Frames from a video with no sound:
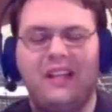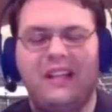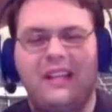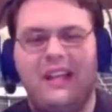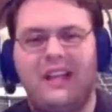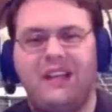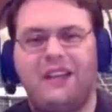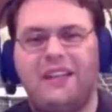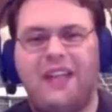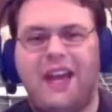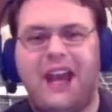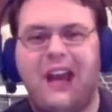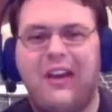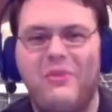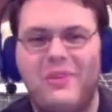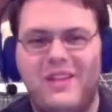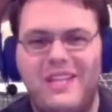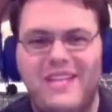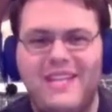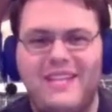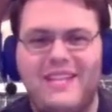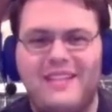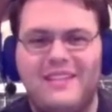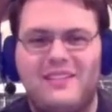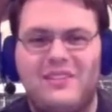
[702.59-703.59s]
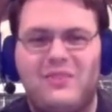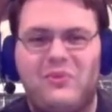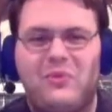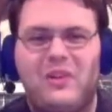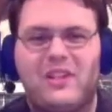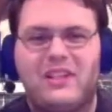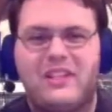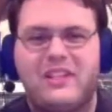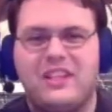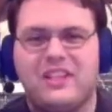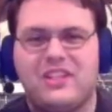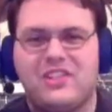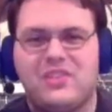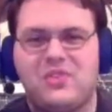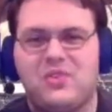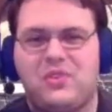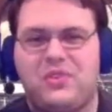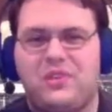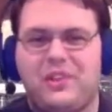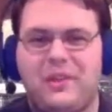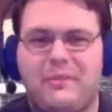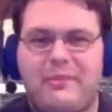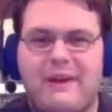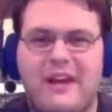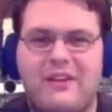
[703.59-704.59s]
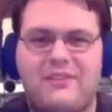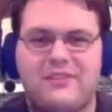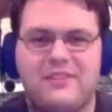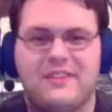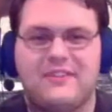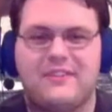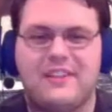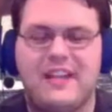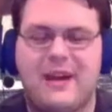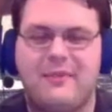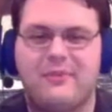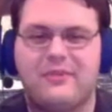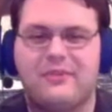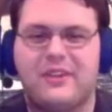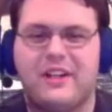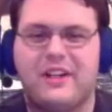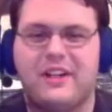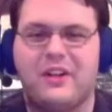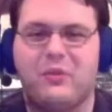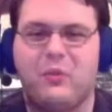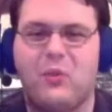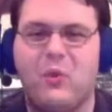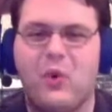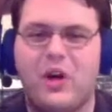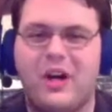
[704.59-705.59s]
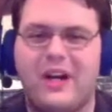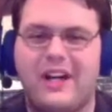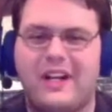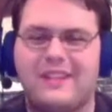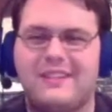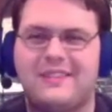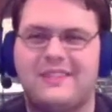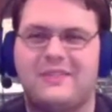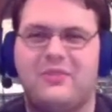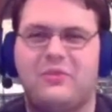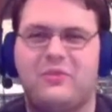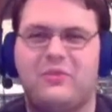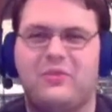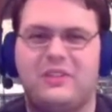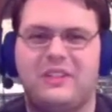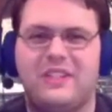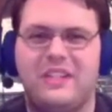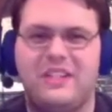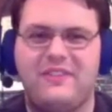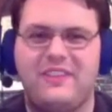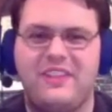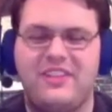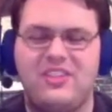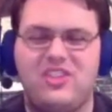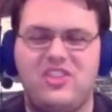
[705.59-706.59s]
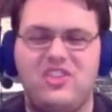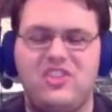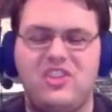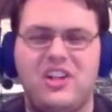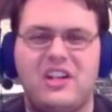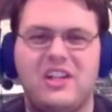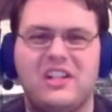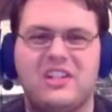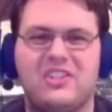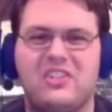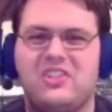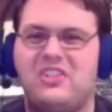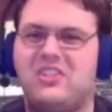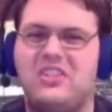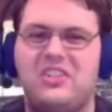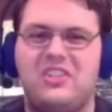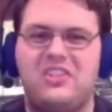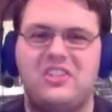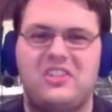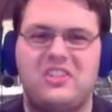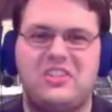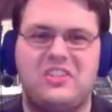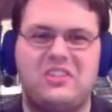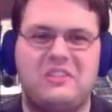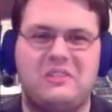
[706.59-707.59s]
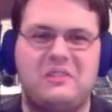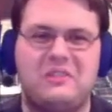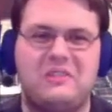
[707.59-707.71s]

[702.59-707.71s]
and now he's the one in control of the powers of Kamen Rider Waz, leaving Chuck to just